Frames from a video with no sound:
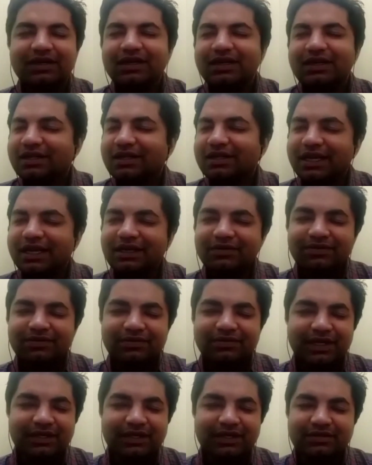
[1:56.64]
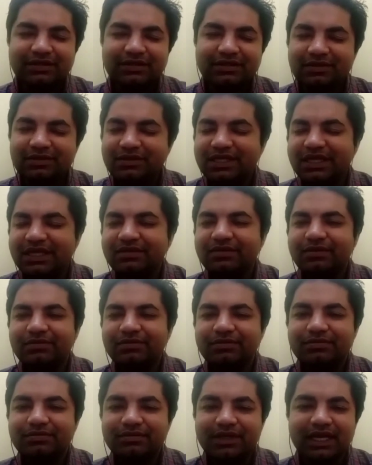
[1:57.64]
the kind of videos which I'm seeing from
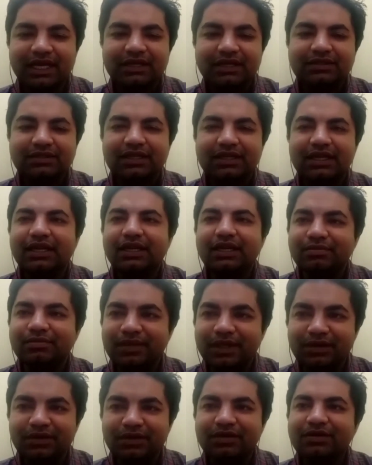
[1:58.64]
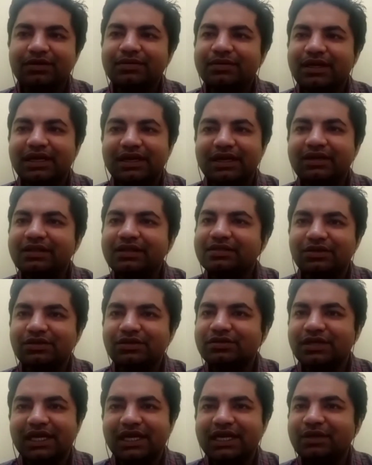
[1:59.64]
tier 3 and below is
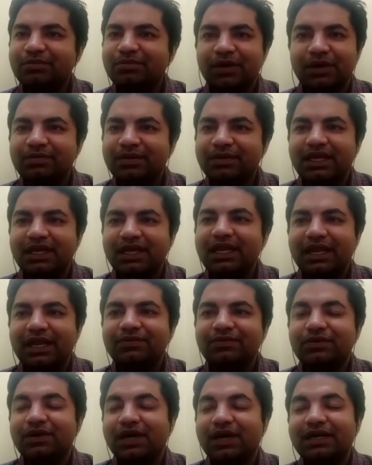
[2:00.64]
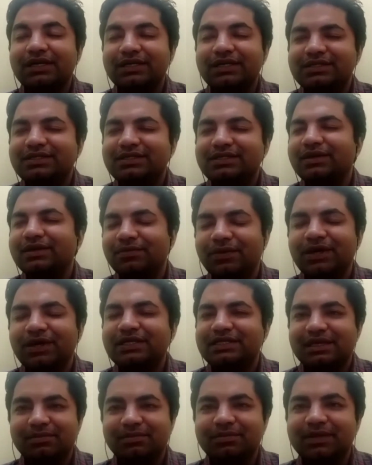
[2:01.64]
also getting popular. I'll have to understand
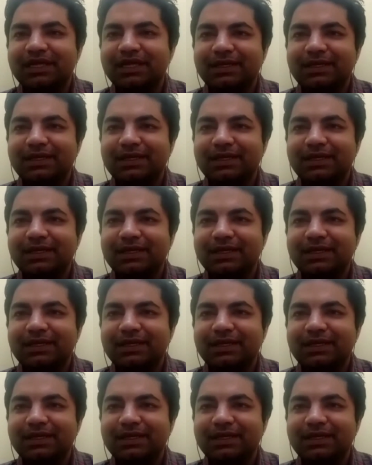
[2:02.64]
what's happening.